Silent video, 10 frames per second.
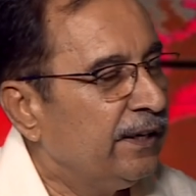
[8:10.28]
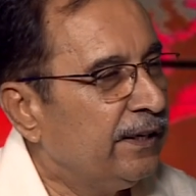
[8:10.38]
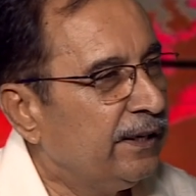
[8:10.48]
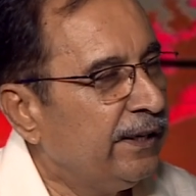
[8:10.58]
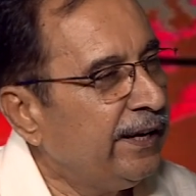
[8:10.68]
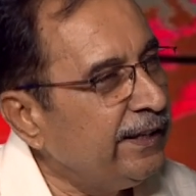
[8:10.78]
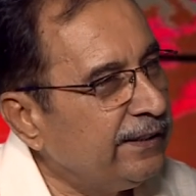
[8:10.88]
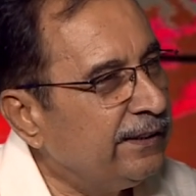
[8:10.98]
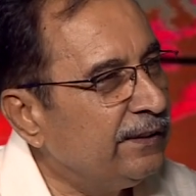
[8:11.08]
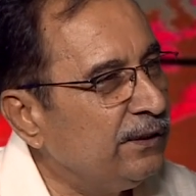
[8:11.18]
uh,
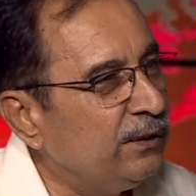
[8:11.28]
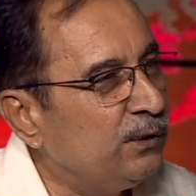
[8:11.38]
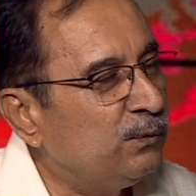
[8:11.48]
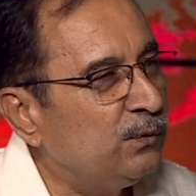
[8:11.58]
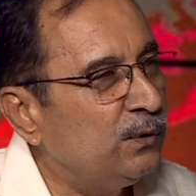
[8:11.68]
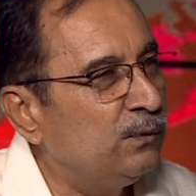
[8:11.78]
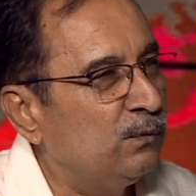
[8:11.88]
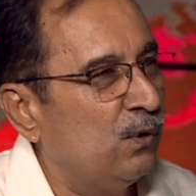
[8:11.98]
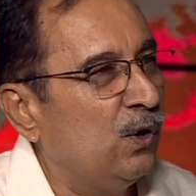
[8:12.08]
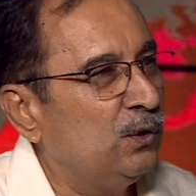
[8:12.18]
anything you would
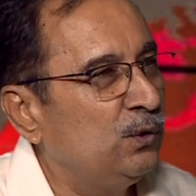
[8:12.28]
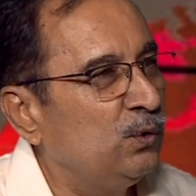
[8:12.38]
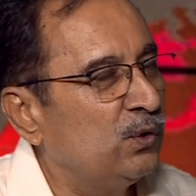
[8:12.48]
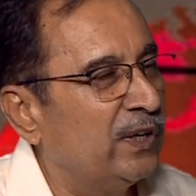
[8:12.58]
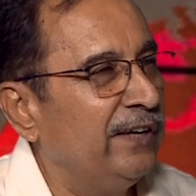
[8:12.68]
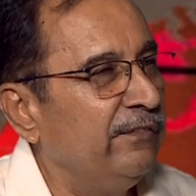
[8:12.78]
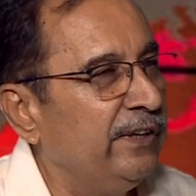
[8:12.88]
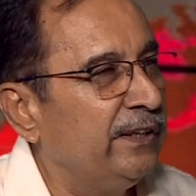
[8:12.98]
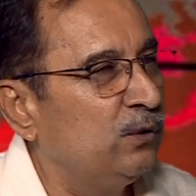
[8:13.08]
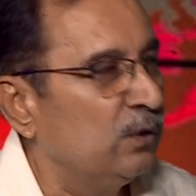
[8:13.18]
want to
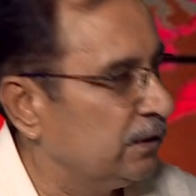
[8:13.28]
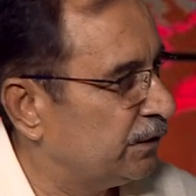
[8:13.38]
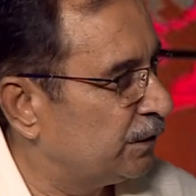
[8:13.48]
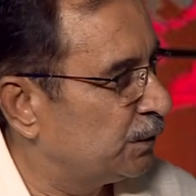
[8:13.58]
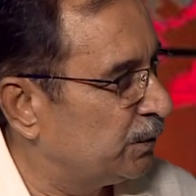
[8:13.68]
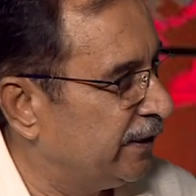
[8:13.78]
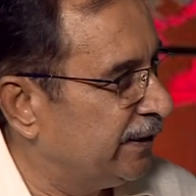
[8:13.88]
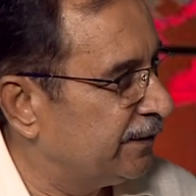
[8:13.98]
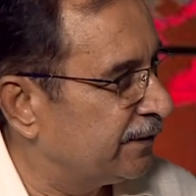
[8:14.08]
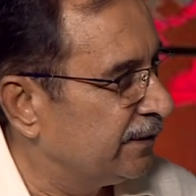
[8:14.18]
convey to our
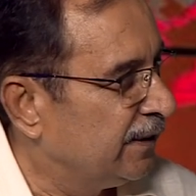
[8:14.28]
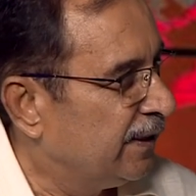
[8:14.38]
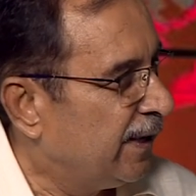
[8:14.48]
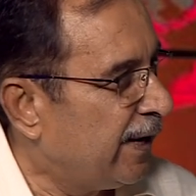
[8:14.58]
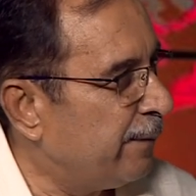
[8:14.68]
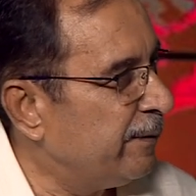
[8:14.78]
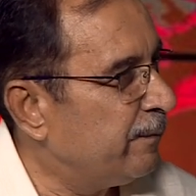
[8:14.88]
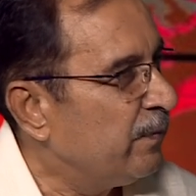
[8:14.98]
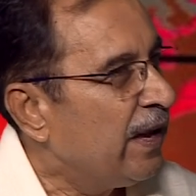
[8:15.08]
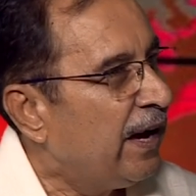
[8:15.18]
students I
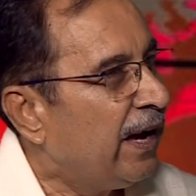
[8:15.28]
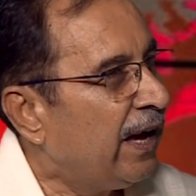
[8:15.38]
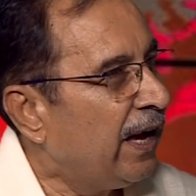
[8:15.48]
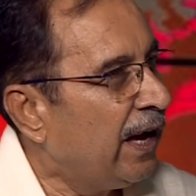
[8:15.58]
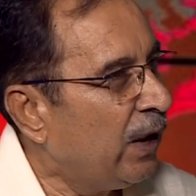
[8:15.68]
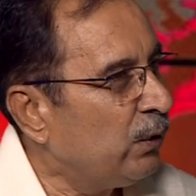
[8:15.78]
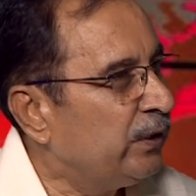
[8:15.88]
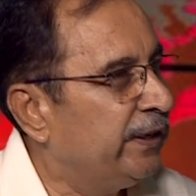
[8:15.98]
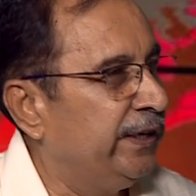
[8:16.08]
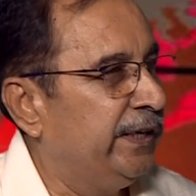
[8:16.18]
mean, how
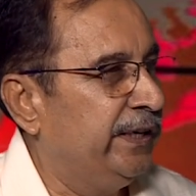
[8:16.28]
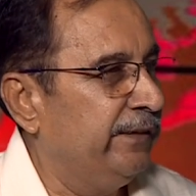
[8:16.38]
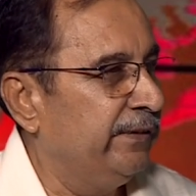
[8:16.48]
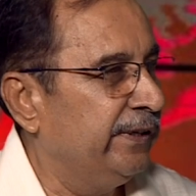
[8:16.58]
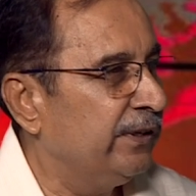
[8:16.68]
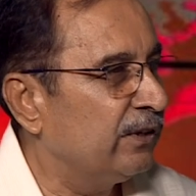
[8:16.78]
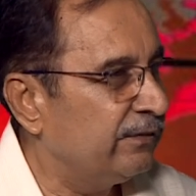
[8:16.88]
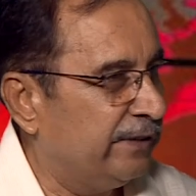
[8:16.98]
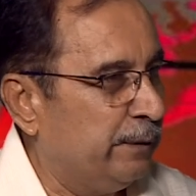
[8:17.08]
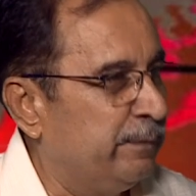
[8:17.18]
creatively or
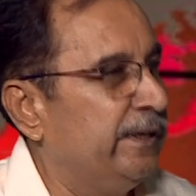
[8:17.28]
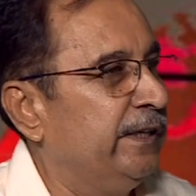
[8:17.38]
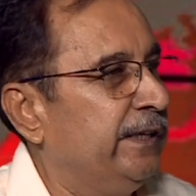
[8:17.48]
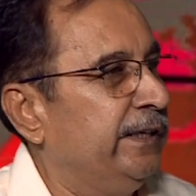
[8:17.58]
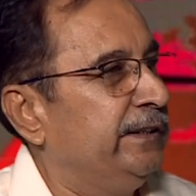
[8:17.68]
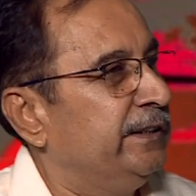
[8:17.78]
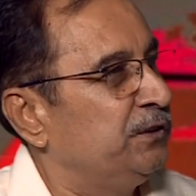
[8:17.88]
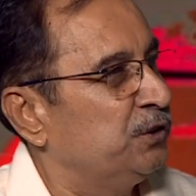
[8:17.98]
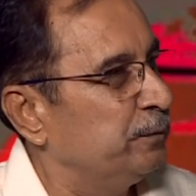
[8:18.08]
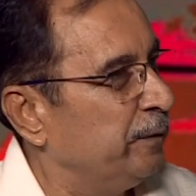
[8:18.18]
vibrantly they
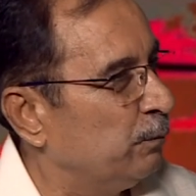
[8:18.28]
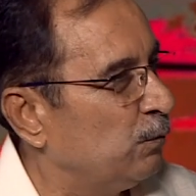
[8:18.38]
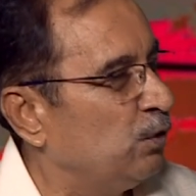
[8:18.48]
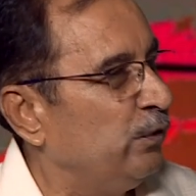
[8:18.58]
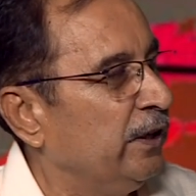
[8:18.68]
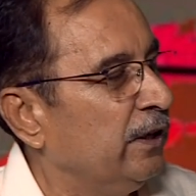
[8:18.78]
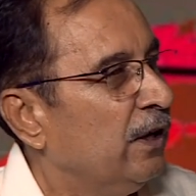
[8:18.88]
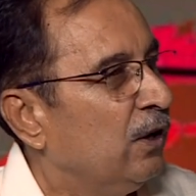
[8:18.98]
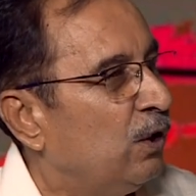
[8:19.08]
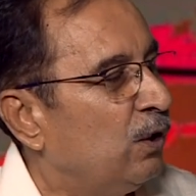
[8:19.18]
should be moving
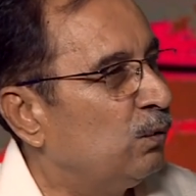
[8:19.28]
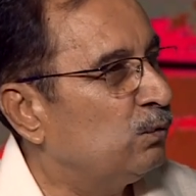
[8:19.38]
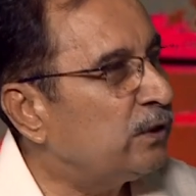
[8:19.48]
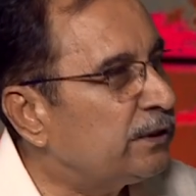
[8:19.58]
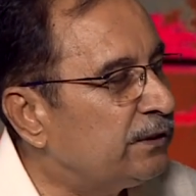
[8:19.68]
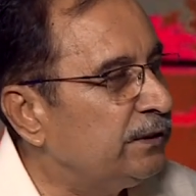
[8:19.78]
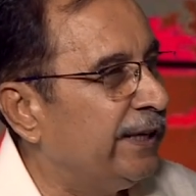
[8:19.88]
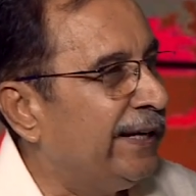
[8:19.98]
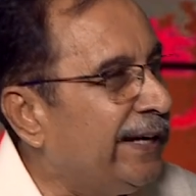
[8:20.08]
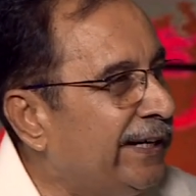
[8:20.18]
or what
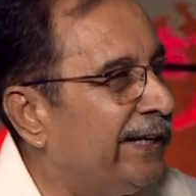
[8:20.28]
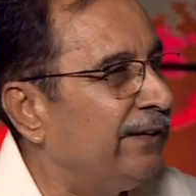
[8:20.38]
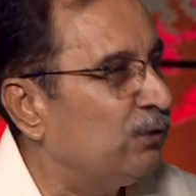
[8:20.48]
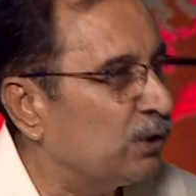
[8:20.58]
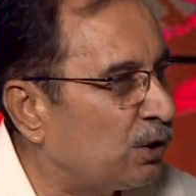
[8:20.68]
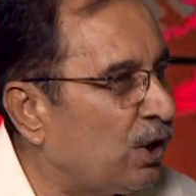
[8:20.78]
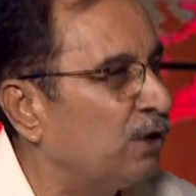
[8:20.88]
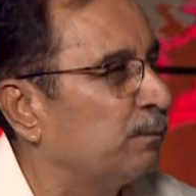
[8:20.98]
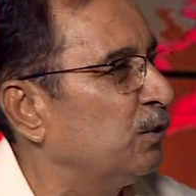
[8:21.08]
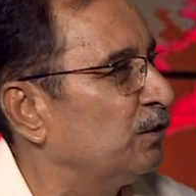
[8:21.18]
narrative or
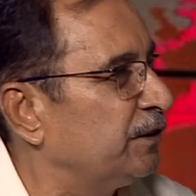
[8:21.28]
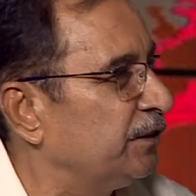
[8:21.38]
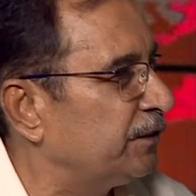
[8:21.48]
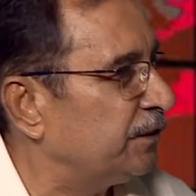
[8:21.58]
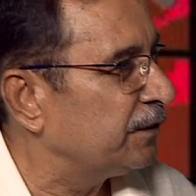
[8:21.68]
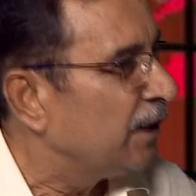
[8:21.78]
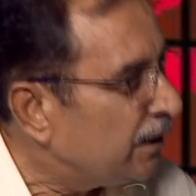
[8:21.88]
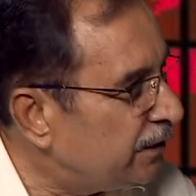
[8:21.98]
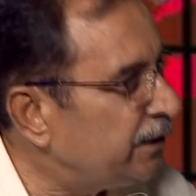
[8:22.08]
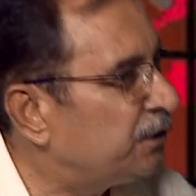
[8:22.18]
thought processes
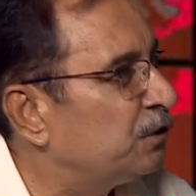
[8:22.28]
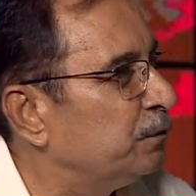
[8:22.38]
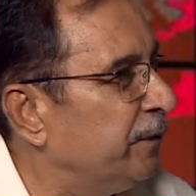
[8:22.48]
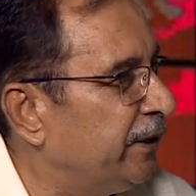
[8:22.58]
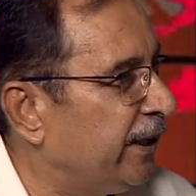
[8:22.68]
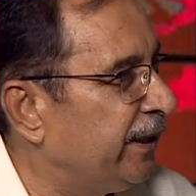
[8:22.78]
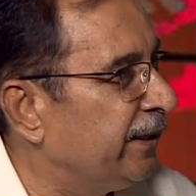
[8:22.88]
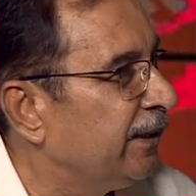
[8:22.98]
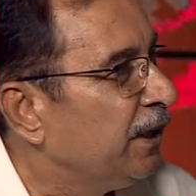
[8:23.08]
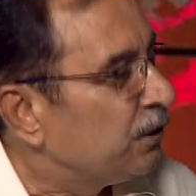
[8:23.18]
they should be
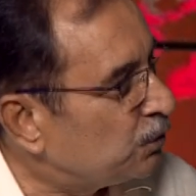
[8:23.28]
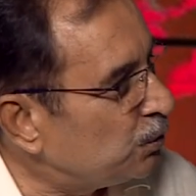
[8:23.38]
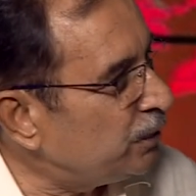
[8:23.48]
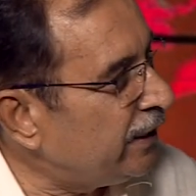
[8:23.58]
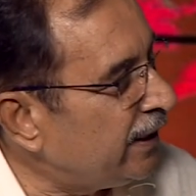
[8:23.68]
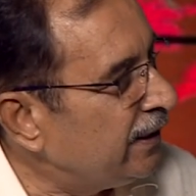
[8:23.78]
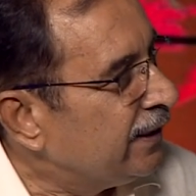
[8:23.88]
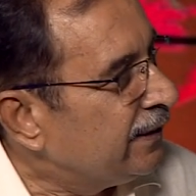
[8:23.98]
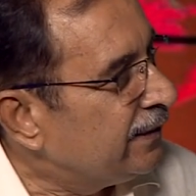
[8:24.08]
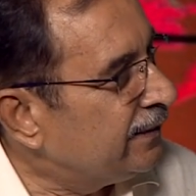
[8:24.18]
carrying so that
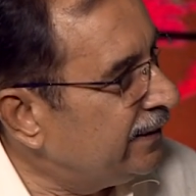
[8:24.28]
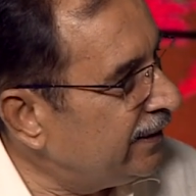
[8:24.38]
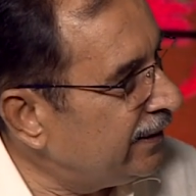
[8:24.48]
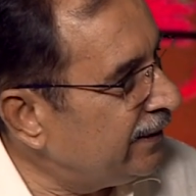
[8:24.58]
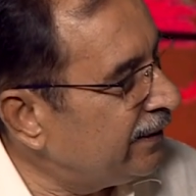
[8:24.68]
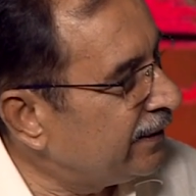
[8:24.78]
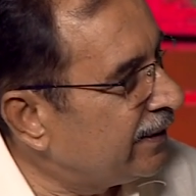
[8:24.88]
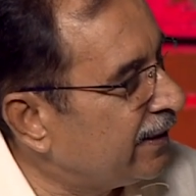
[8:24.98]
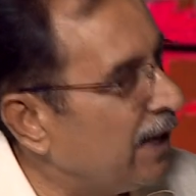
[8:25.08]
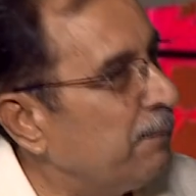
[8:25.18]
they
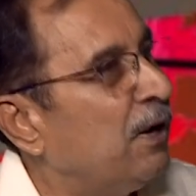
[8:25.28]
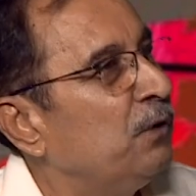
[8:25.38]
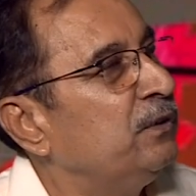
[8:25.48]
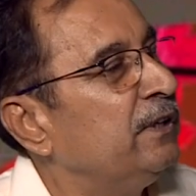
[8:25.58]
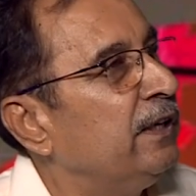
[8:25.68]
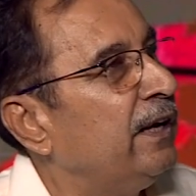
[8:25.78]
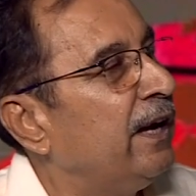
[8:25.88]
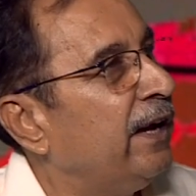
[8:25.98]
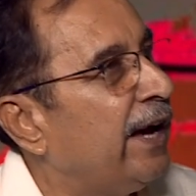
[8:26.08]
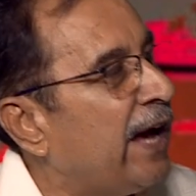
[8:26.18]
come out
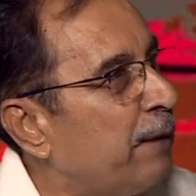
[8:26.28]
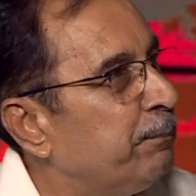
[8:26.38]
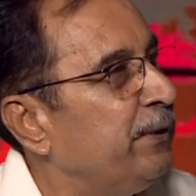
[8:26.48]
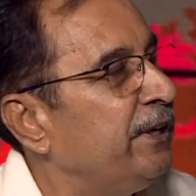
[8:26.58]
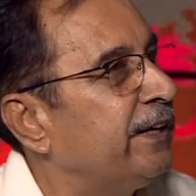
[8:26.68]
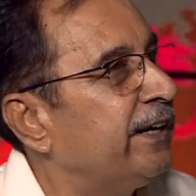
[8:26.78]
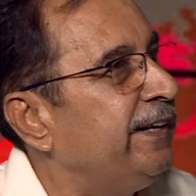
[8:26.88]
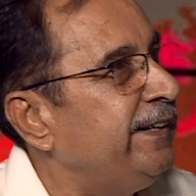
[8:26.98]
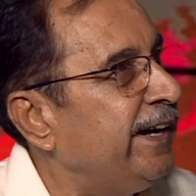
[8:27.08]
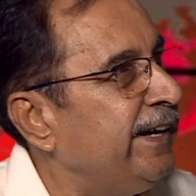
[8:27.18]
uh, happy,
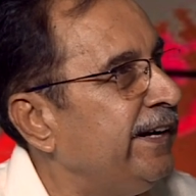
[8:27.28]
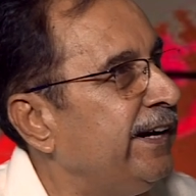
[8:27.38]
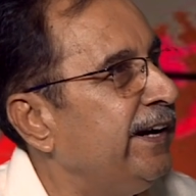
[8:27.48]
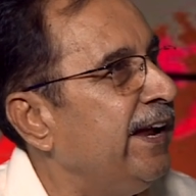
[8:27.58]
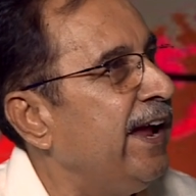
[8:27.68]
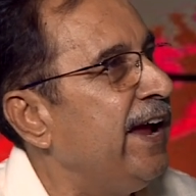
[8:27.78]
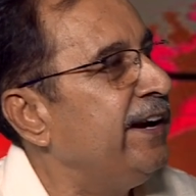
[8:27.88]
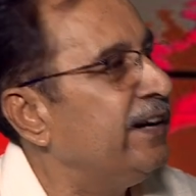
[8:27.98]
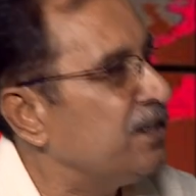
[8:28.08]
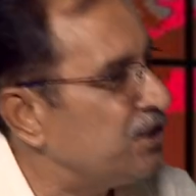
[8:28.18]
contented
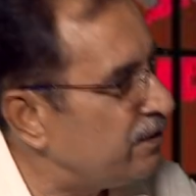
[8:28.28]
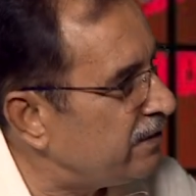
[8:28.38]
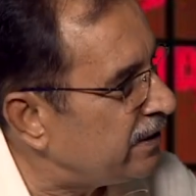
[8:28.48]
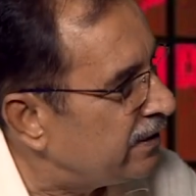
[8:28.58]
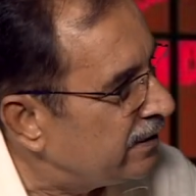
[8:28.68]
and achiever?